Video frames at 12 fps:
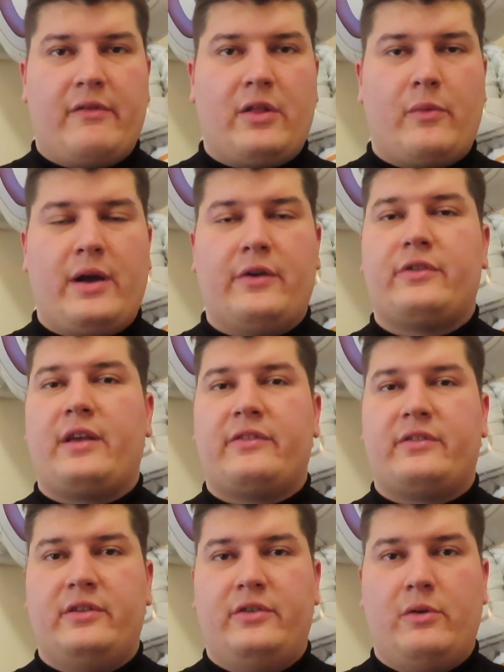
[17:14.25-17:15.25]
By the way, it was
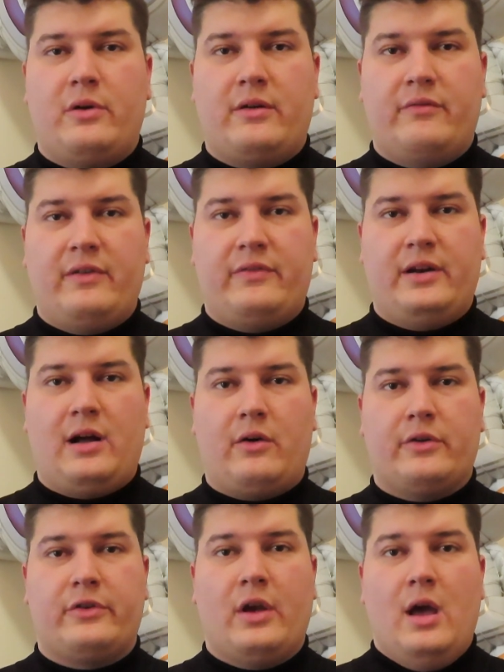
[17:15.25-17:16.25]
less than
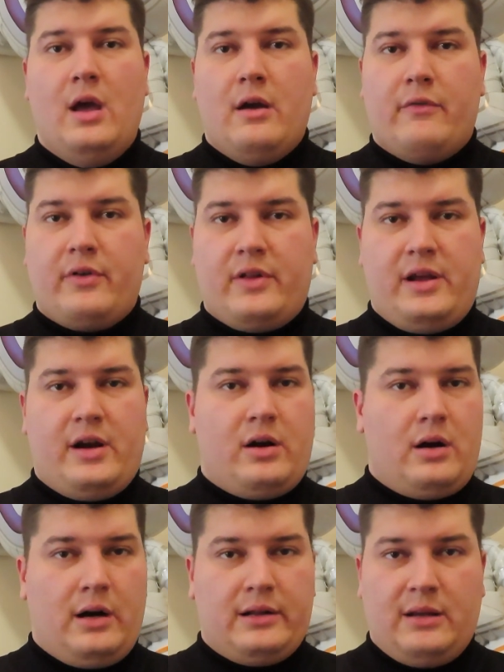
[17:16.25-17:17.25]
$250 for the
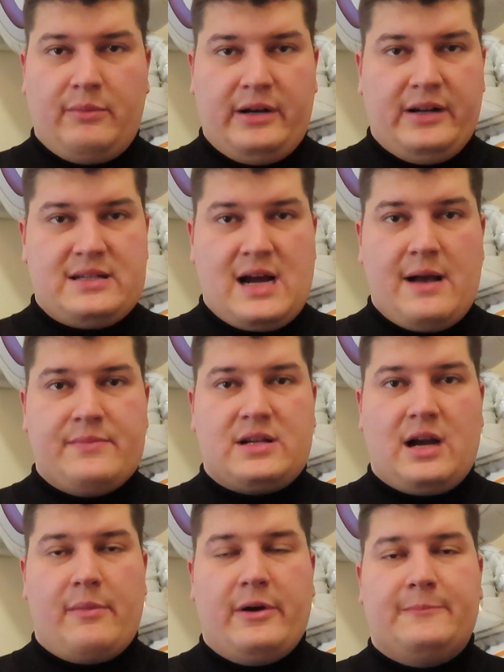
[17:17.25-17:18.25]
year. Unlimited times
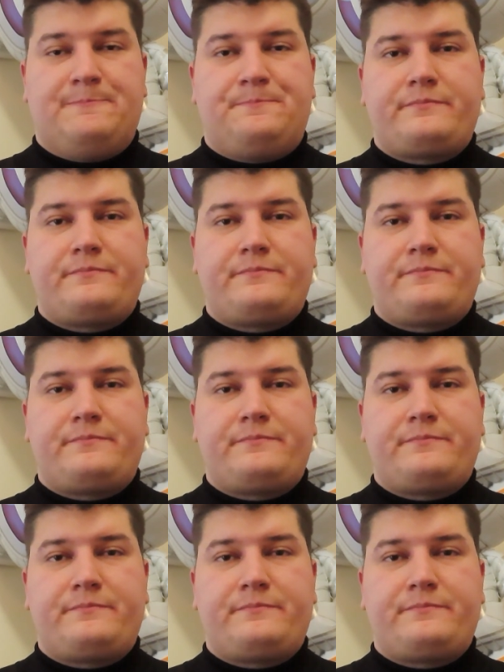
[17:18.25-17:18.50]
coming.